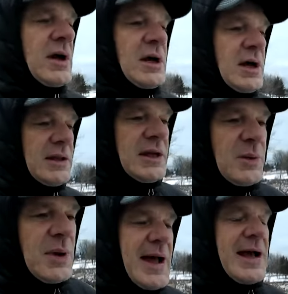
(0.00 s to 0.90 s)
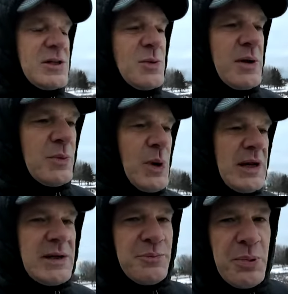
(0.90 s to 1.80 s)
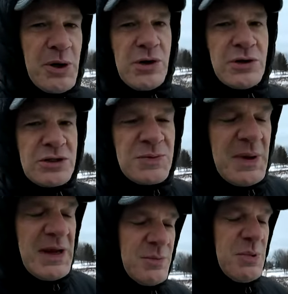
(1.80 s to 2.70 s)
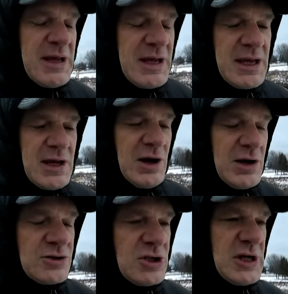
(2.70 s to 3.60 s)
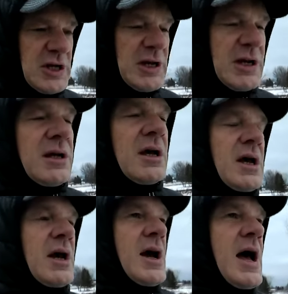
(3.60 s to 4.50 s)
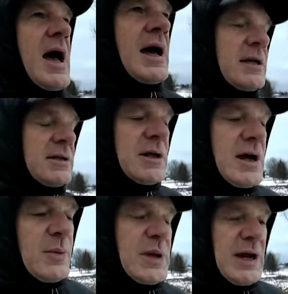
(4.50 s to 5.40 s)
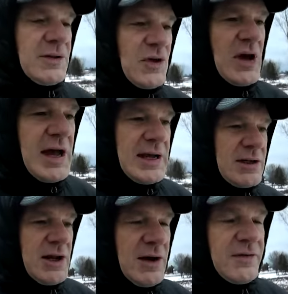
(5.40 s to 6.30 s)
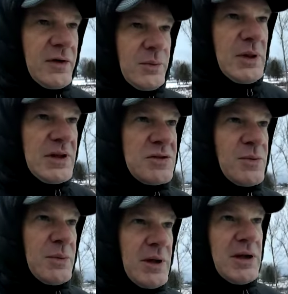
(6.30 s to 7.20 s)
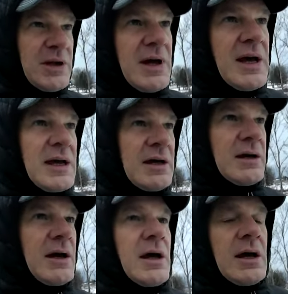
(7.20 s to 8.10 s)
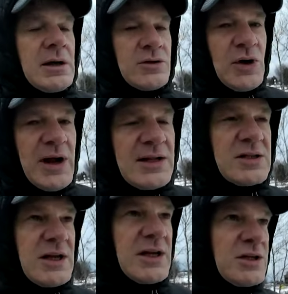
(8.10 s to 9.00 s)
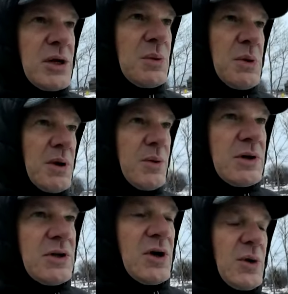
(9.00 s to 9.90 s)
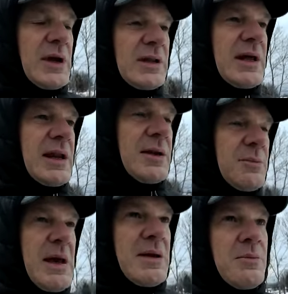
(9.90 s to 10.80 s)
And then we asked, what did Berge mean? B-E-R-G-E. And we got the idea from this, from the translation we were doing, that it meant